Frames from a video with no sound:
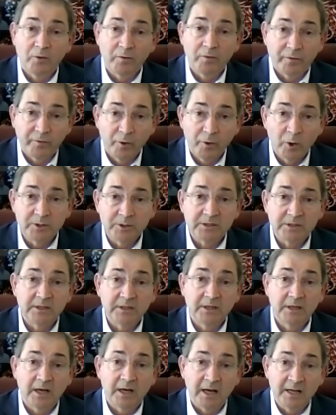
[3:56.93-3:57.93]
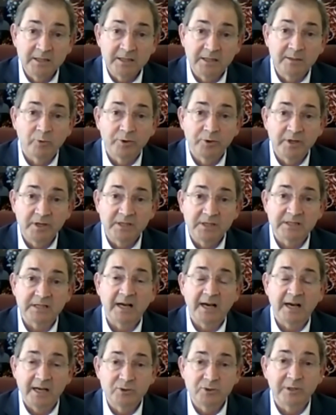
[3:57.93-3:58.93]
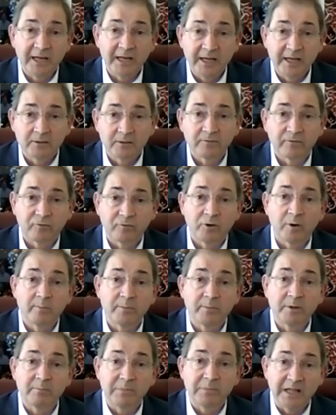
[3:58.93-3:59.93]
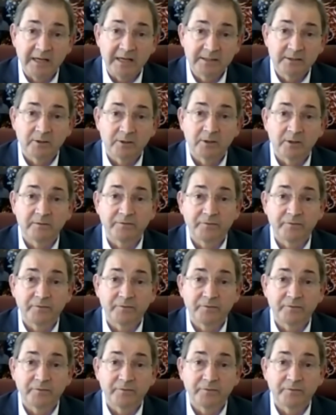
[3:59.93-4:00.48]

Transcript: Third, antibodies isolated from the blood of